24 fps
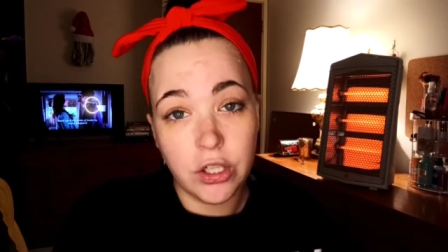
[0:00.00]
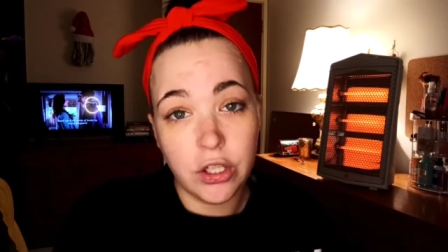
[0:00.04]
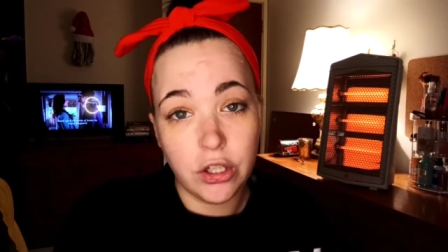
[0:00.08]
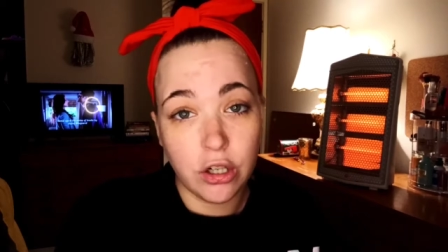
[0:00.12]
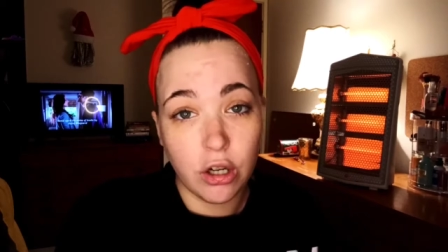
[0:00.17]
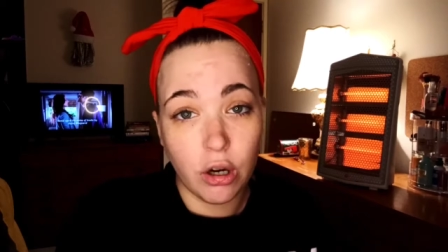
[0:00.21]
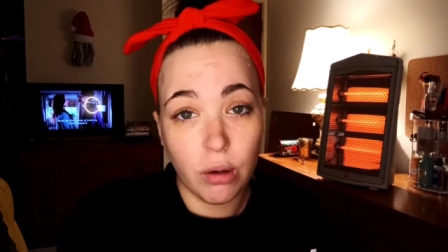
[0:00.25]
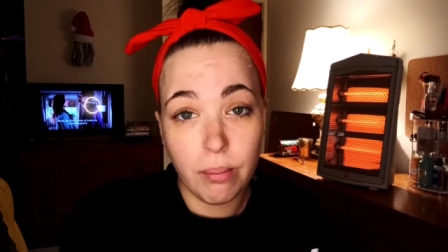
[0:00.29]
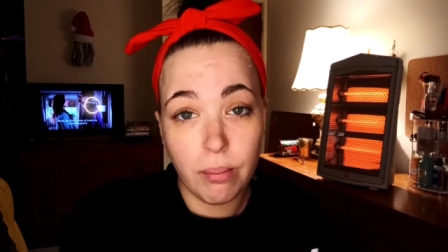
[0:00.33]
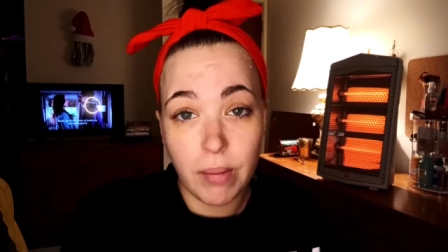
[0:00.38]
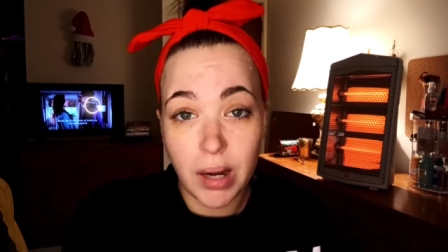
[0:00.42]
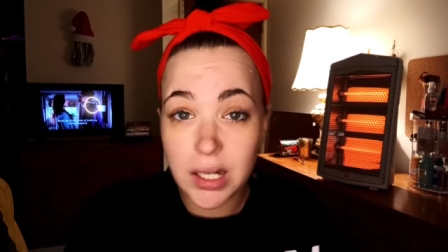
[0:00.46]
You
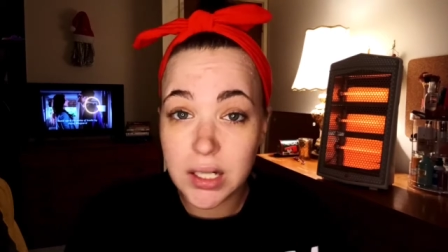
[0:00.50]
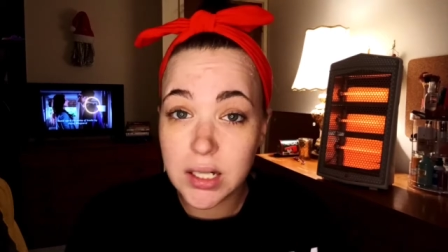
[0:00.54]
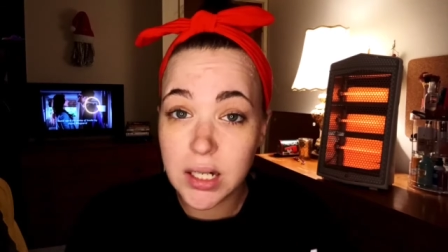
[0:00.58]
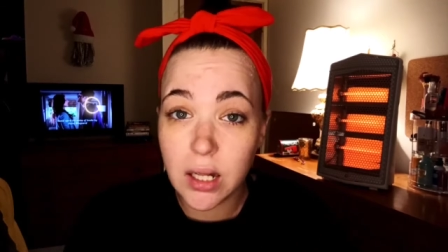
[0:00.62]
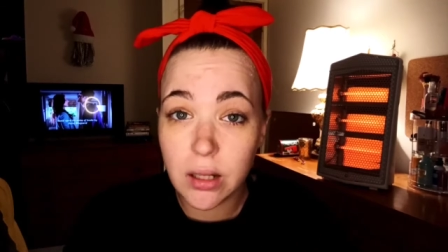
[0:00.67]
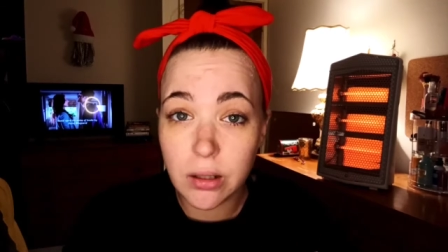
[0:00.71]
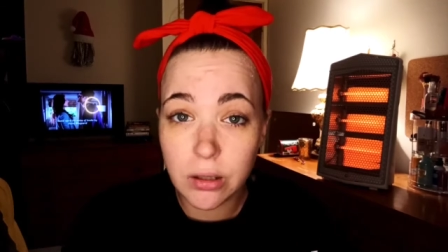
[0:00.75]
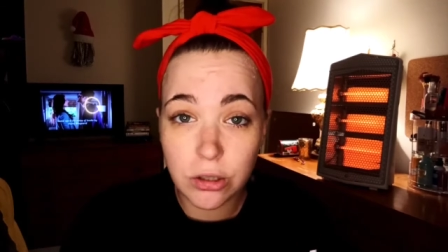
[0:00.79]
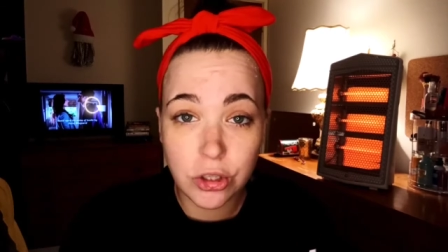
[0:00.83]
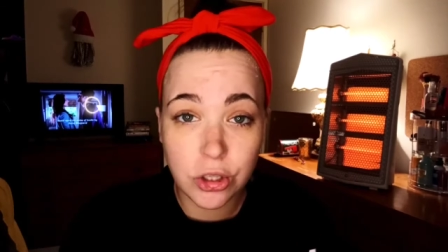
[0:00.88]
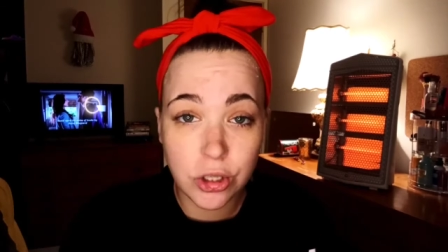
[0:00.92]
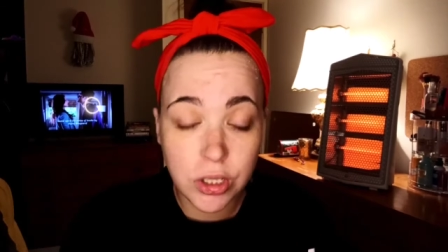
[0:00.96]
know, my
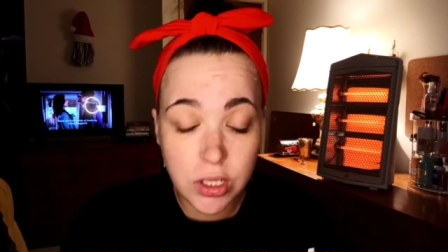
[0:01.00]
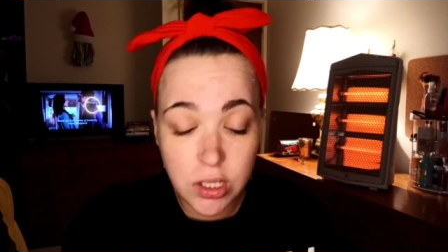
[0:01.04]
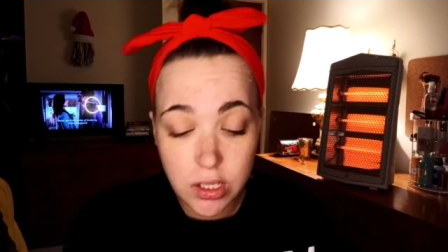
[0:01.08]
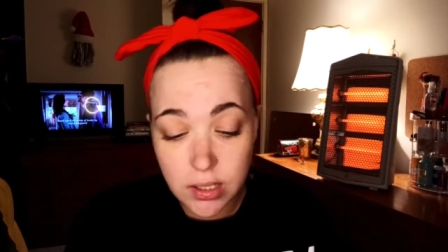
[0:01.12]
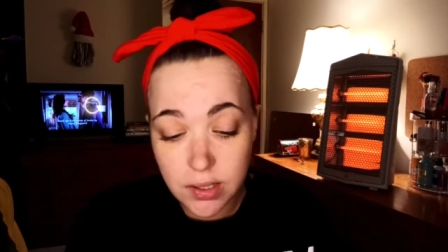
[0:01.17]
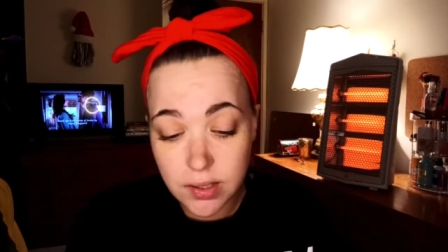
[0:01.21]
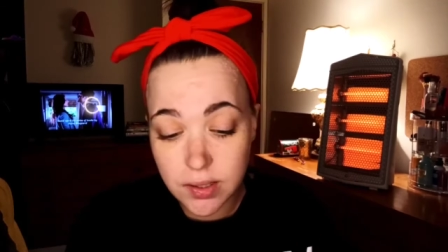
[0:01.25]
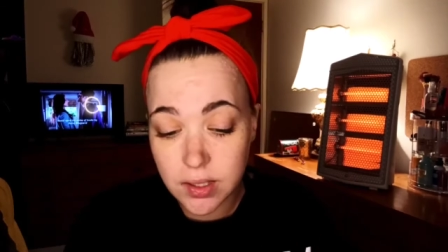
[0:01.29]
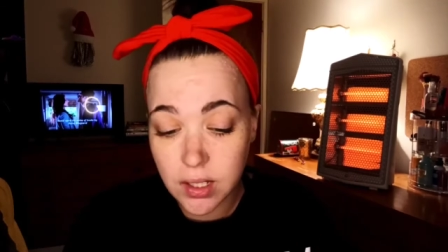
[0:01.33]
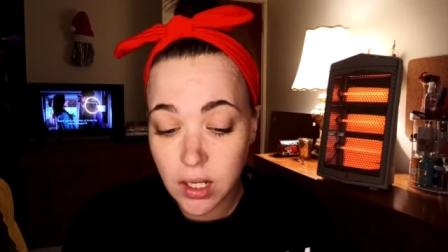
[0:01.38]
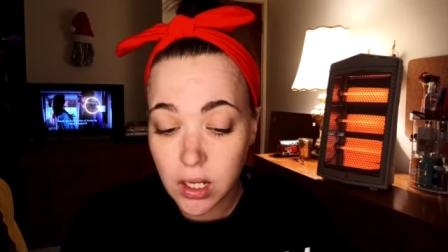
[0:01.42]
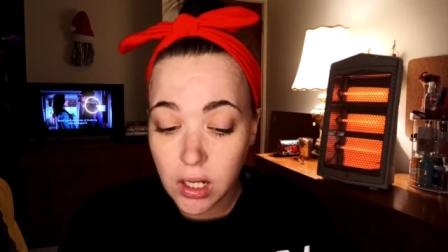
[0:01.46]
Dollar
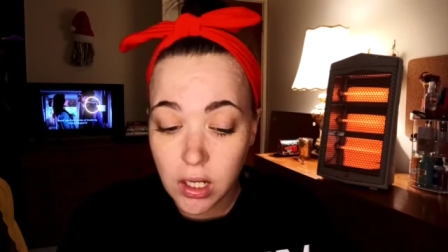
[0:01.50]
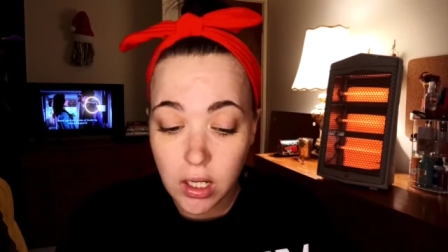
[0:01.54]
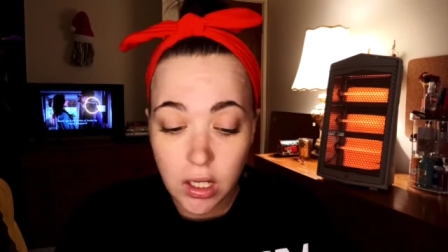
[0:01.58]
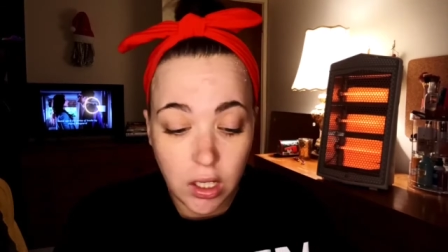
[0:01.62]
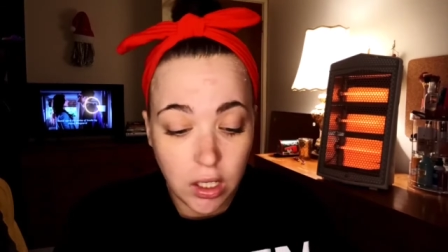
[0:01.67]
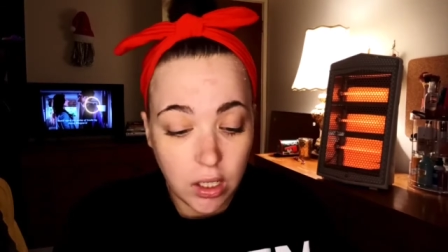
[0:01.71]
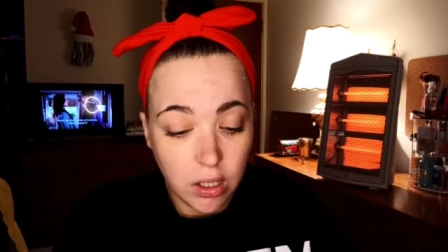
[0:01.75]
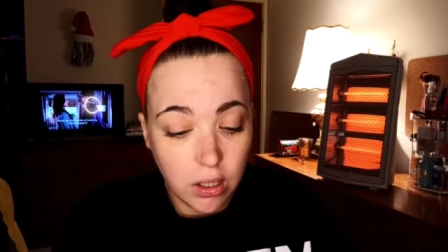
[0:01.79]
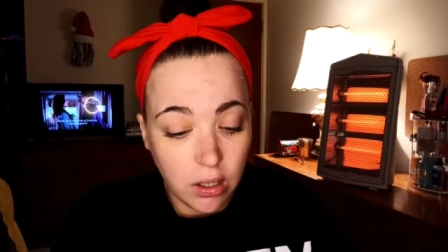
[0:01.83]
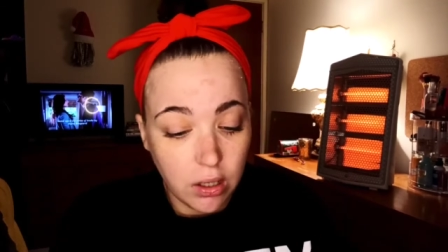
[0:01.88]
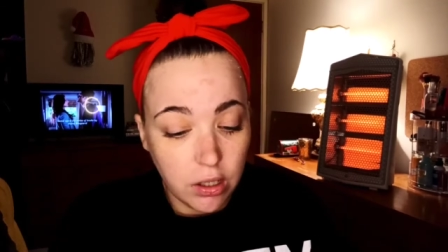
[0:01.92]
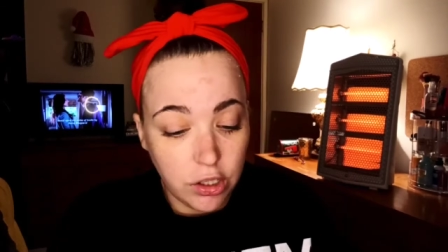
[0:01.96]
Trees
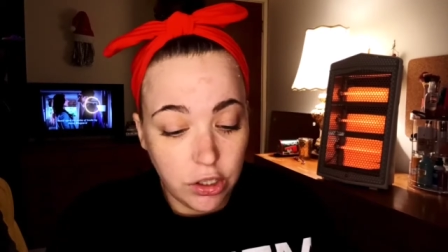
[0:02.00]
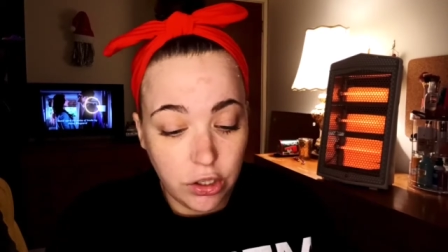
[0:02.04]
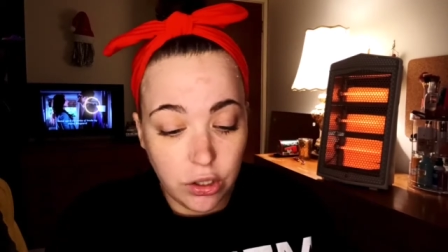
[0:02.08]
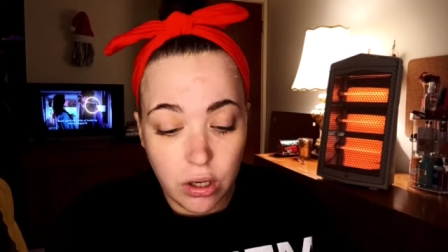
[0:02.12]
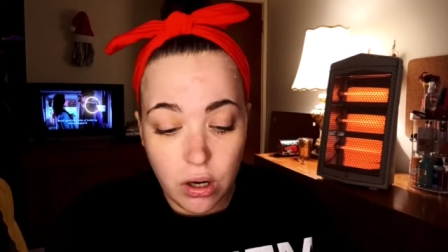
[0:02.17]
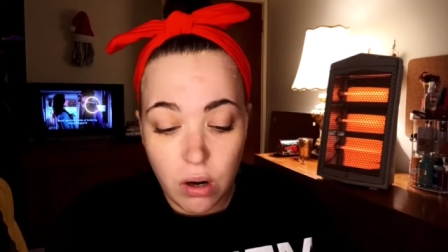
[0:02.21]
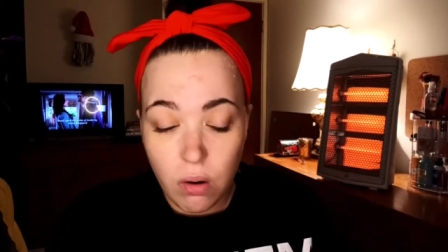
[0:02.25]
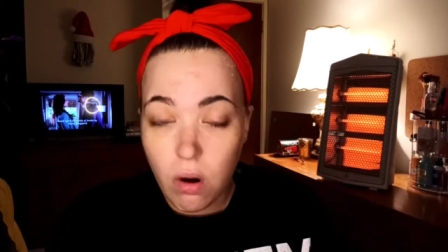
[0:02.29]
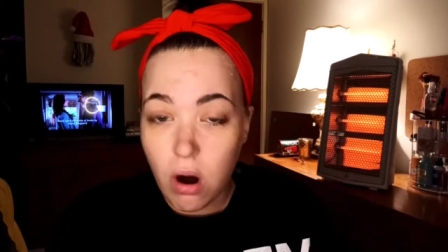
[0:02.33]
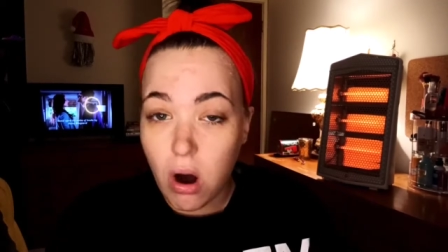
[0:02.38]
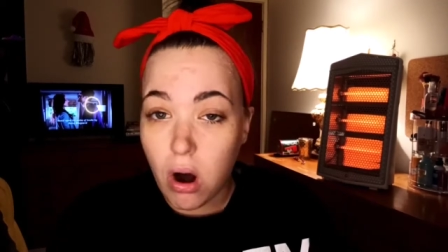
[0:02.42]
you know,